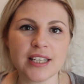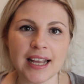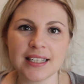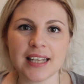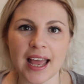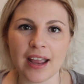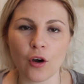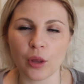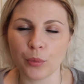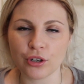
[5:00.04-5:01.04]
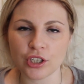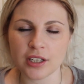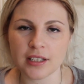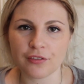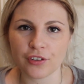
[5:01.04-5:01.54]
Day to day, oil production
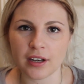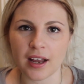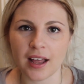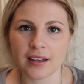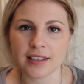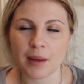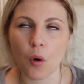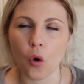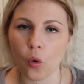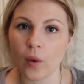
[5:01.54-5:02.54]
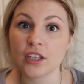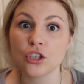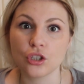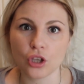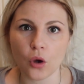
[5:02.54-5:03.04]
is different, and I'm always
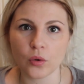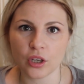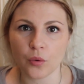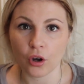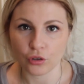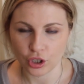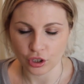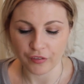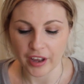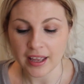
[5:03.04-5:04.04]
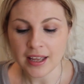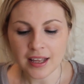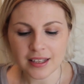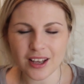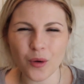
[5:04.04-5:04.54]
so conscious of it.
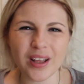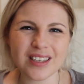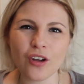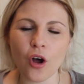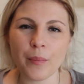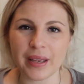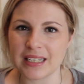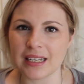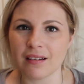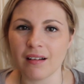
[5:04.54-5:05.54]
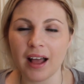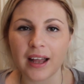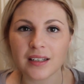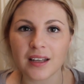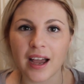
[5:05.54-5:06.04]
So it's not a big deal,
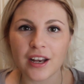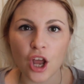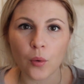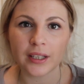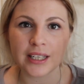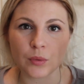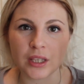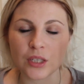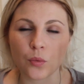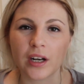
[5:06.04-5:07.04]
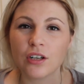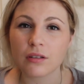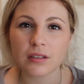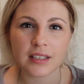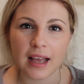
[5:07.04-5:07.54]
and I know at least with this one, it
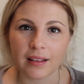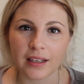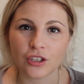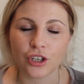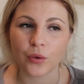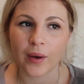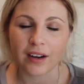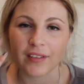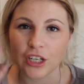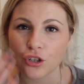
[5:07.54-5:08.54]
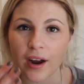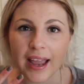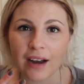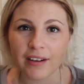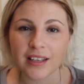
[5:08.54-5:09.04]
doesn't settle into kind of any dry
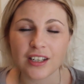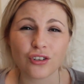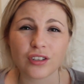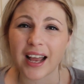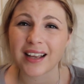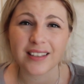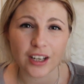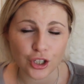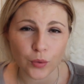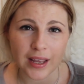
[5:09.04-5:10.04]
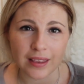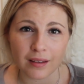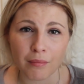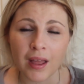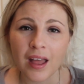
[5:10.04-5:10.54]
areas, it doesn't accentuate
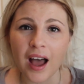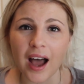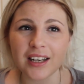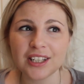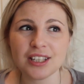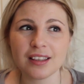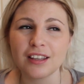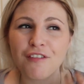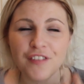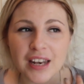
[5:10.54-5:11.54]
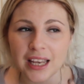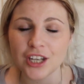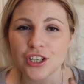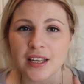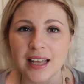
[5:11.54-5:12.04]
them, and the
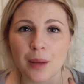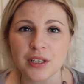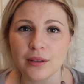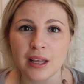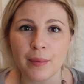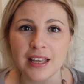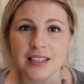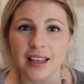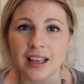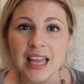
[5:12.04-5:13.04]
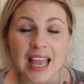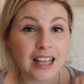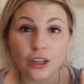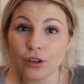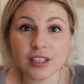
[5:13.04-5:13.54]
finish is absolutely amazing.
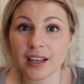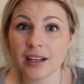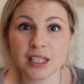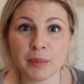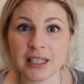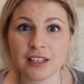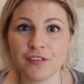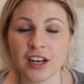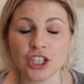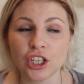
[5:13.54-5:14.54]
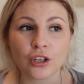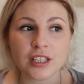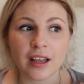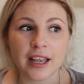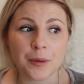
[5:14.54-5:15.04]
It looks like an expensive finish. It
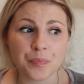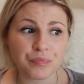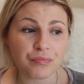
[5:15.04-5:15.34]
looks like